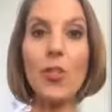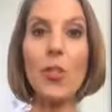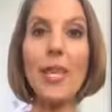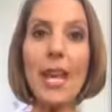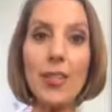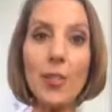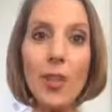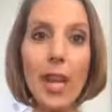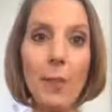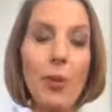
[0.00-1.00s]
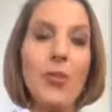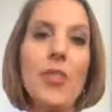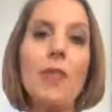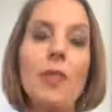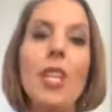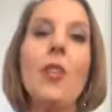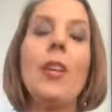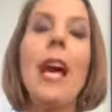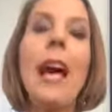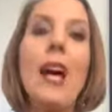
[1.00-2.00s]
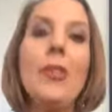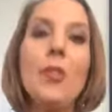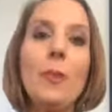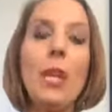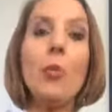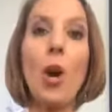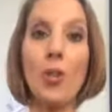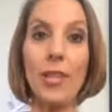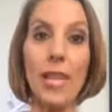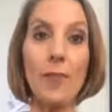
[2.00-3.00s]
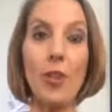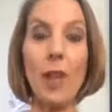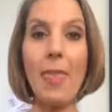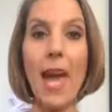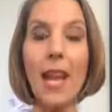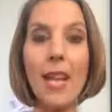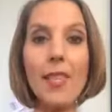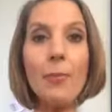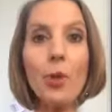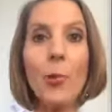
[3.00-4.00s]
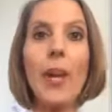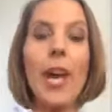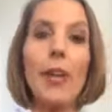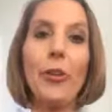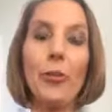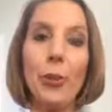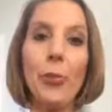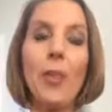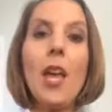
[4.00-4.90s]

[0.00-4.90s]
So yesterday I posted a video on how to make water kefir, and that is a probiotic food.